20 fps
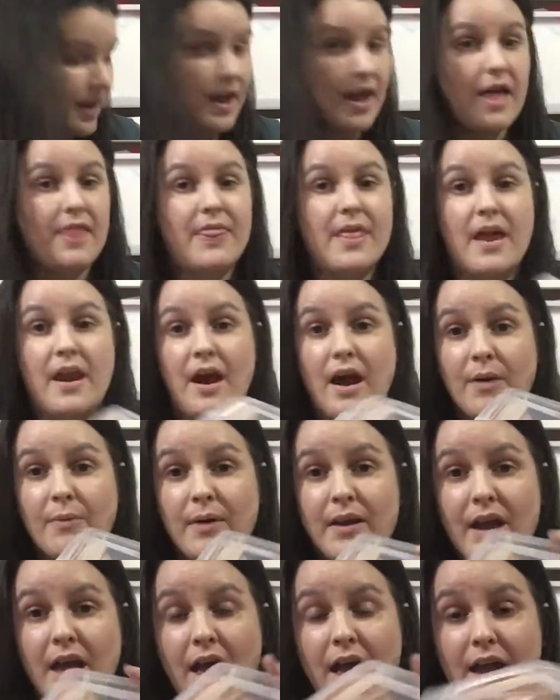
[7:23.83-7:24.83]
and then I
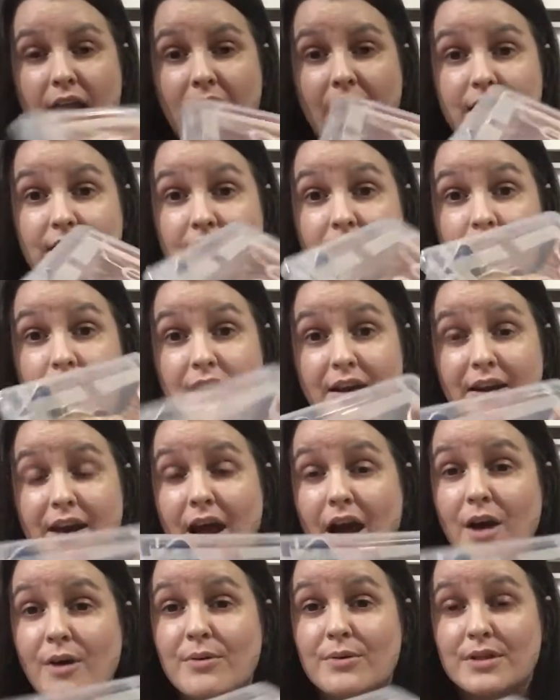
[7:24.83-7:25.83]
went ahead and cut it
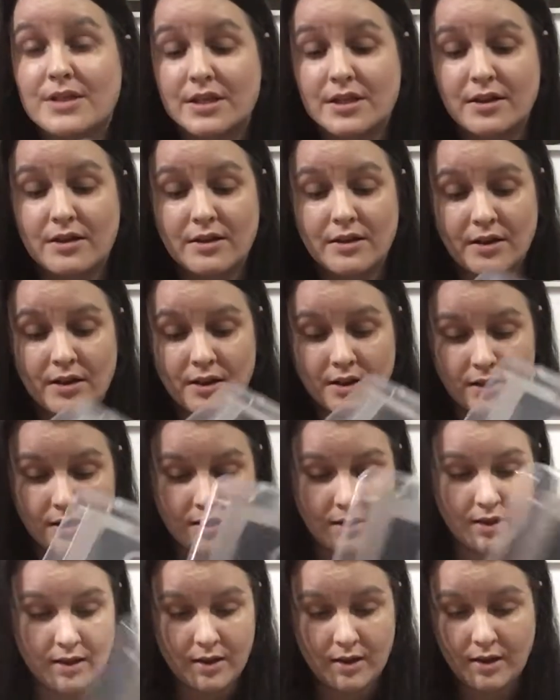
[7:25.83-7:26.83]
out
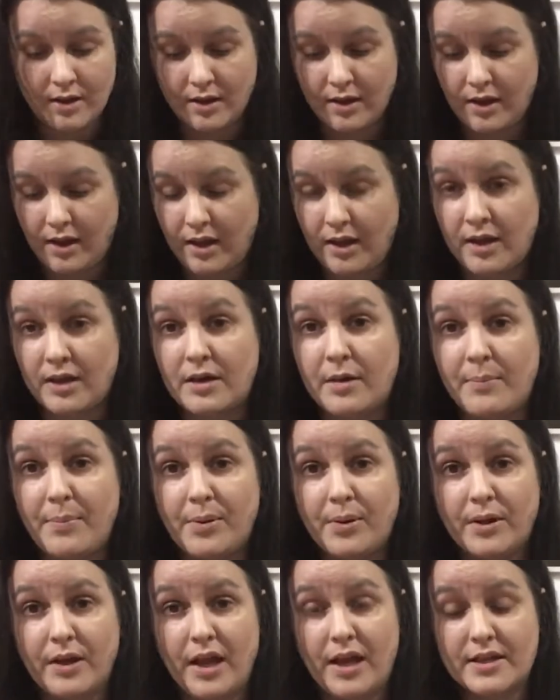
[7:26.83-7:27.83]
and
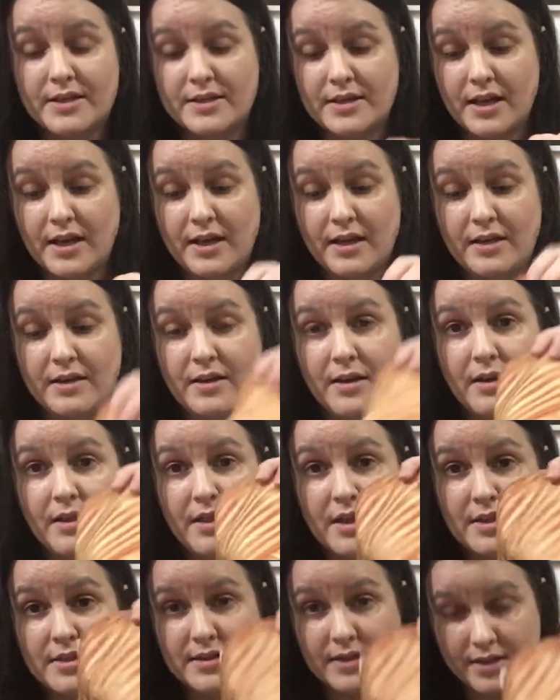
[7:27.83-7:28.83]
put it in
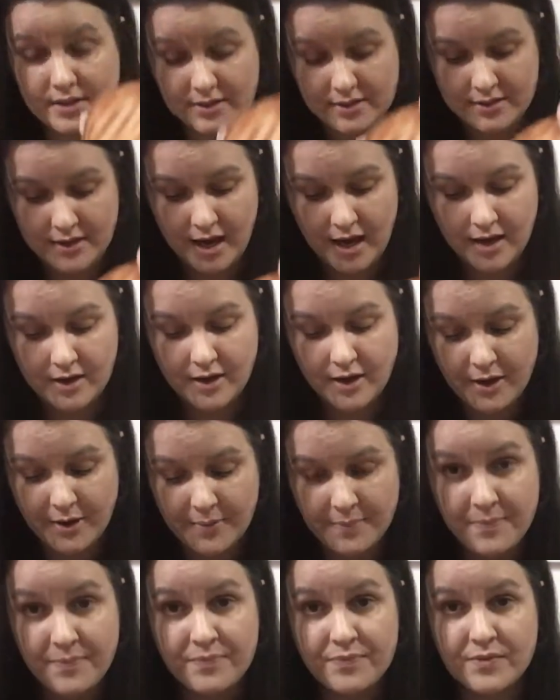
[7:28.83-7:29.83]
this container,
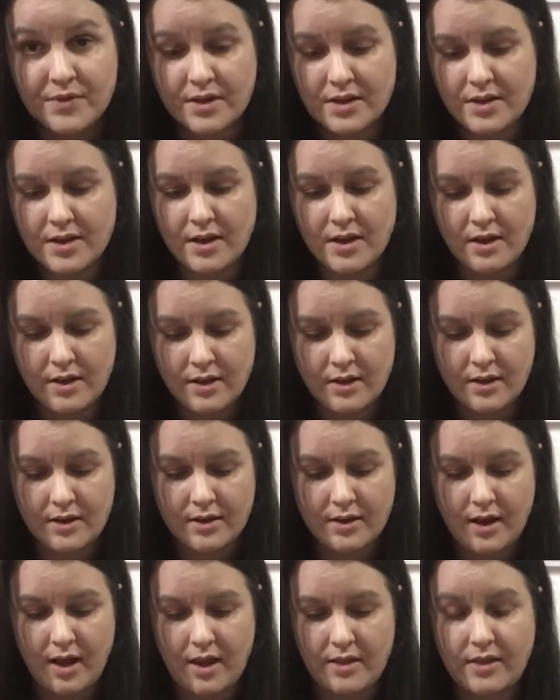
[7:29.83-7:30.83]

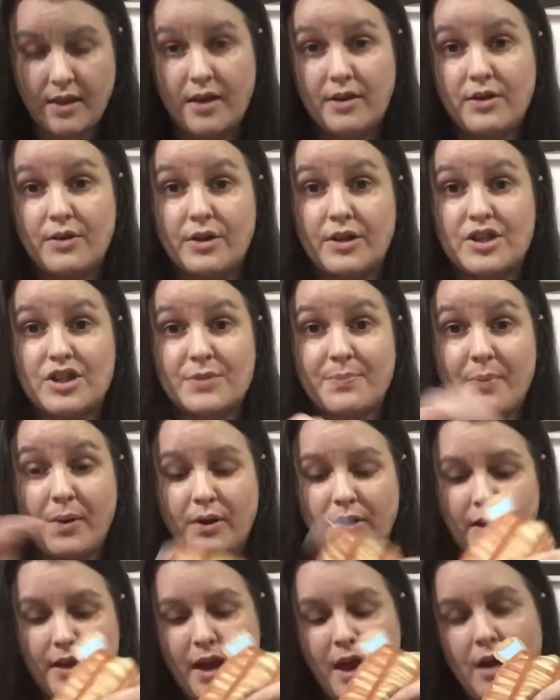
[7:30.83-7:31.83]
and then you could just
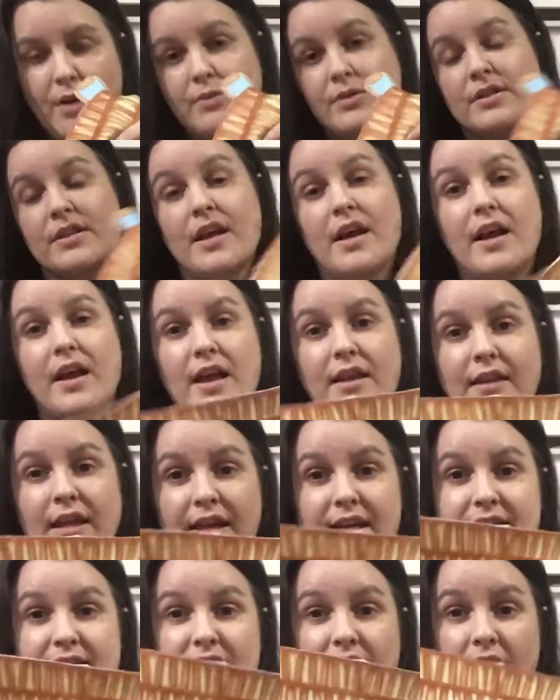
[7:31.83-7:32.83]
pull it out. And
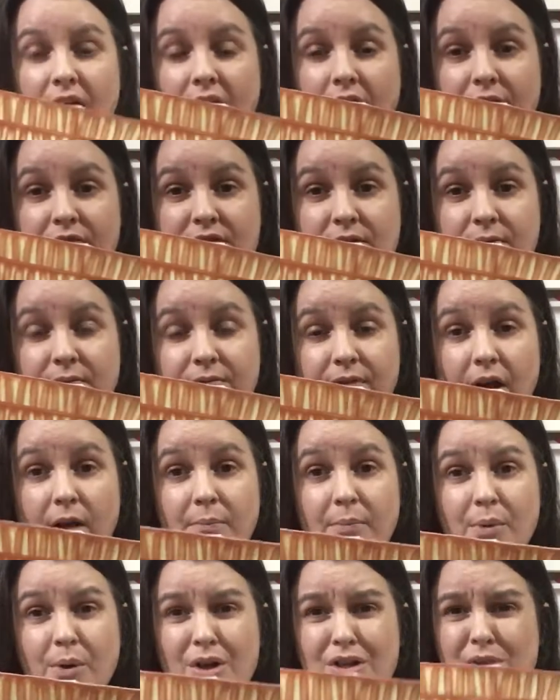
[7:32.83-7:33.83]
like I said, I have some
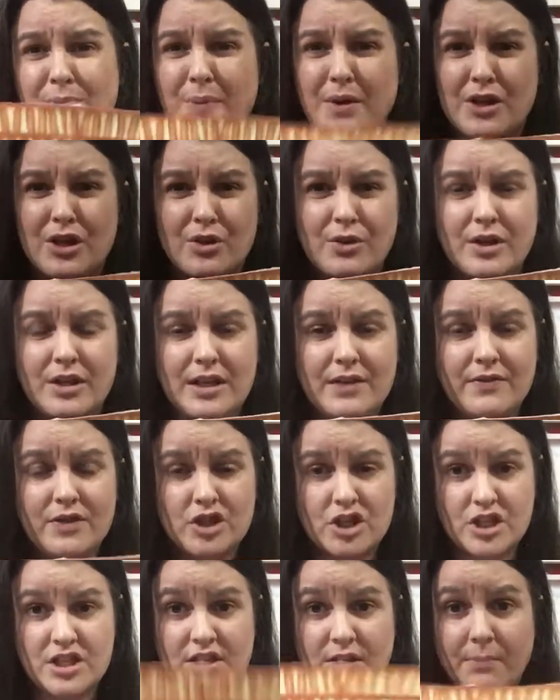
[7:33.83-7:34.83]
felt boards, but you could even
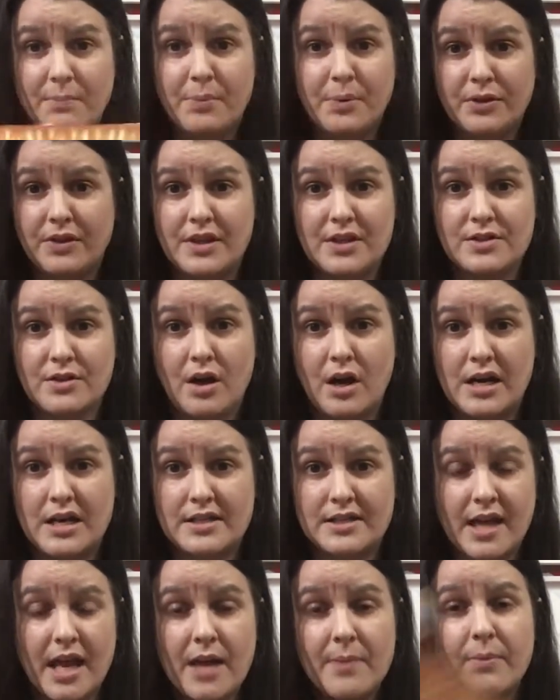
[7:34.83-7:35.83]
just put this on a
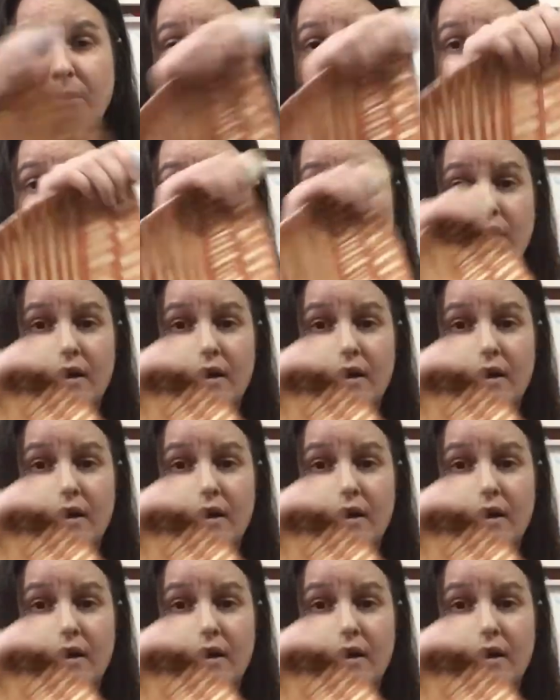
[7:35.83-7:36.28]
table